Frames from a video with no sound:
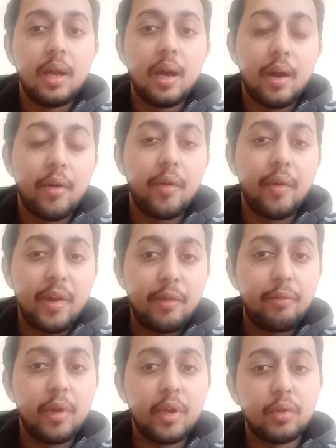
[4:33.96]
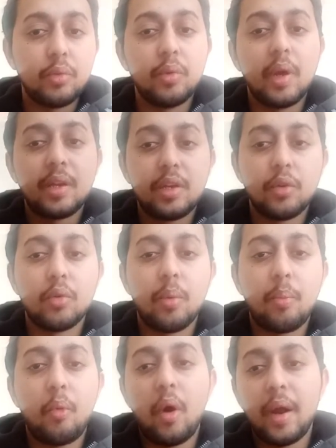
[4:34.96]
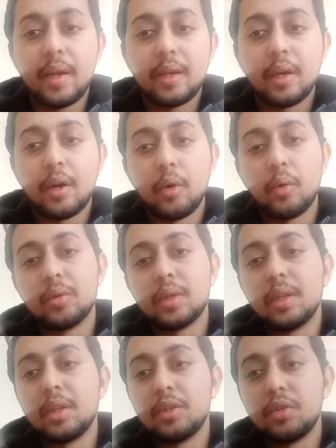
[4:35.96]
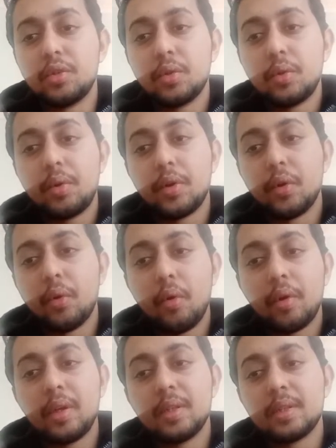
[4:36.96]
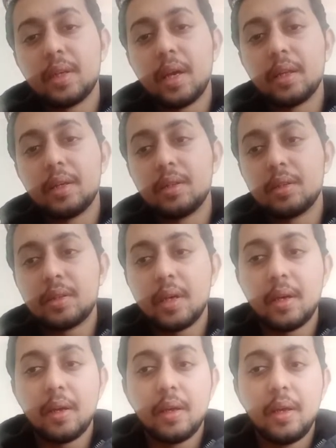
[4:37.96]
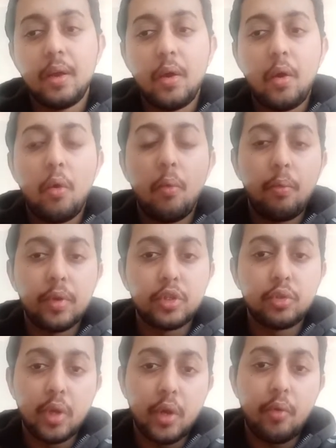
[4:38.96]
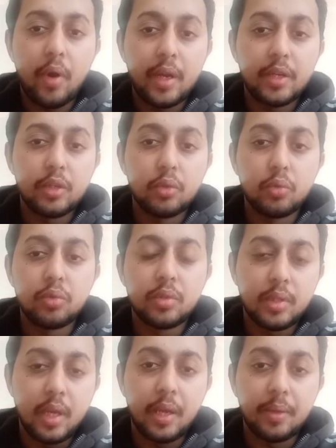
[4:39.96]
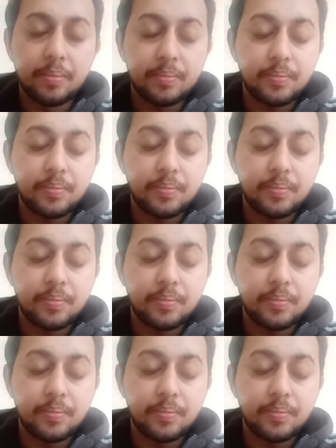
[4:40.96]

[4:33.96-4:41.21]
are a great way to get your point across and ensure your audience and understand what you are trying to say.